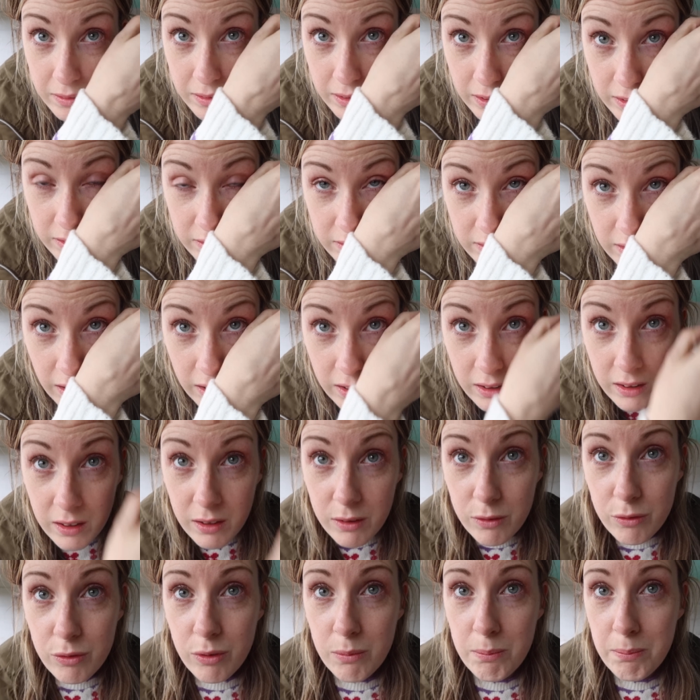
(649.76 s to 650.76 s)
Like
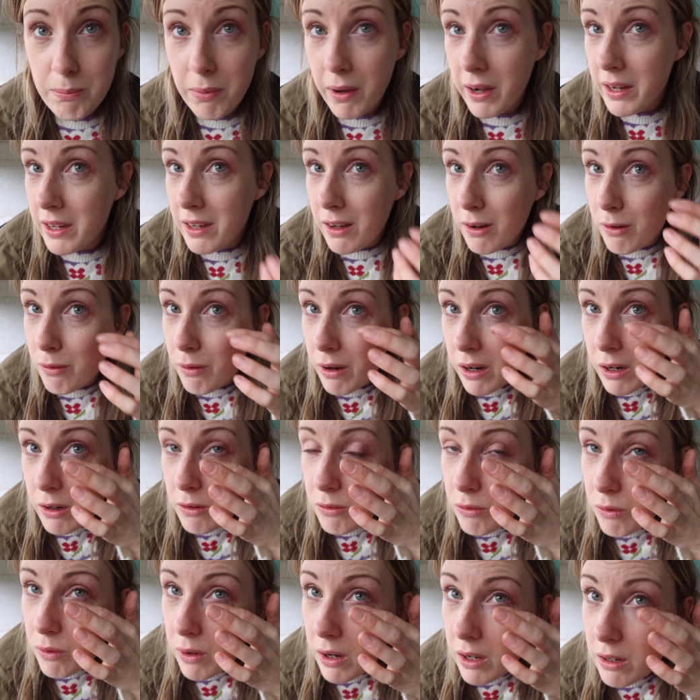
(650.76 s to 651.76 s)
Duncan from Byker
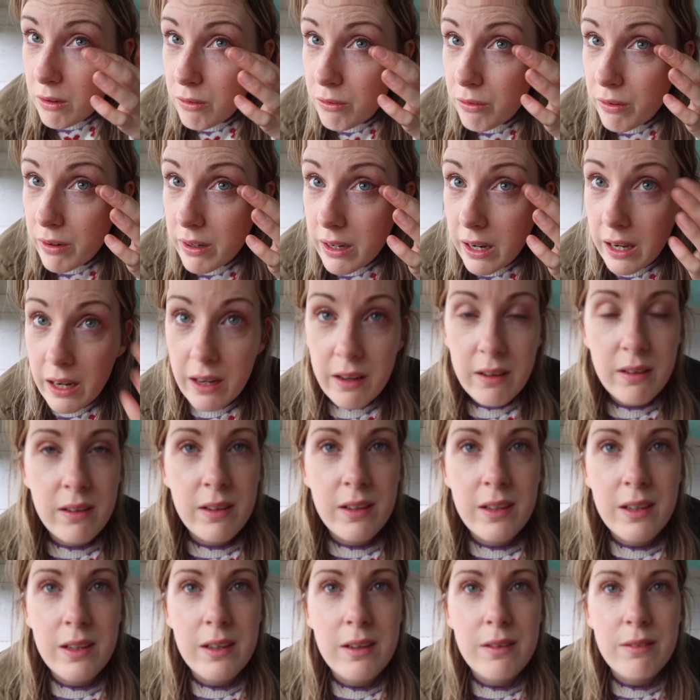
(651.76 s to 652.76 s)
Grove all over again.
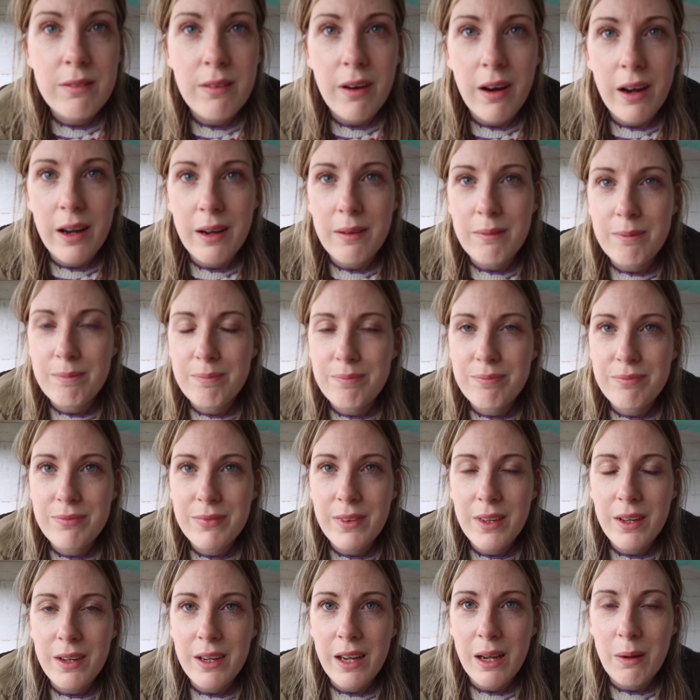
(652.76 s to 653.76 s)
Right,
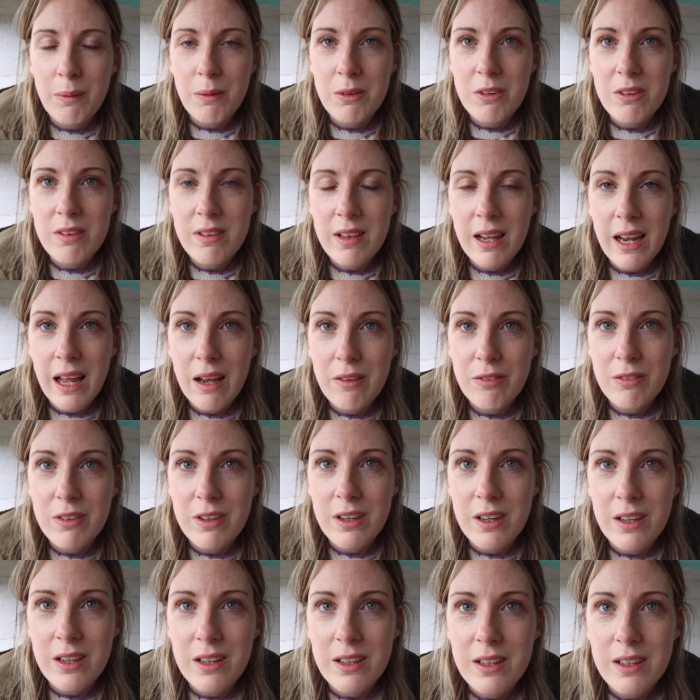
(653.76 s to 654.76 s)
okay, we're just gonna have
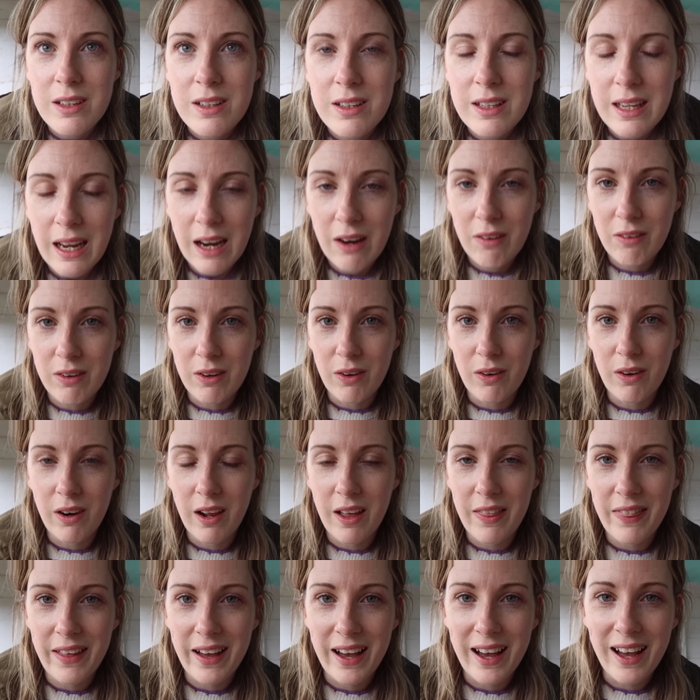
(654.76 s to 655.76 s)
to carry on
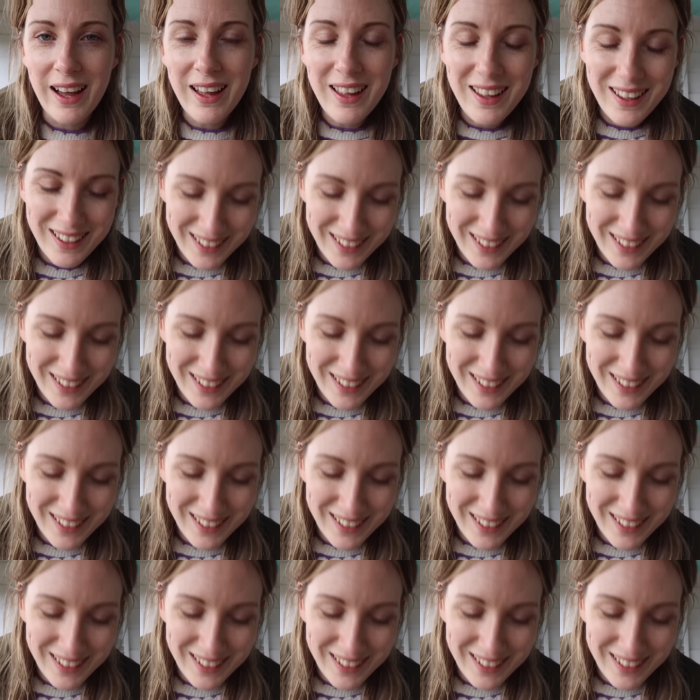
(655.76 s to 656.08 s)
like that.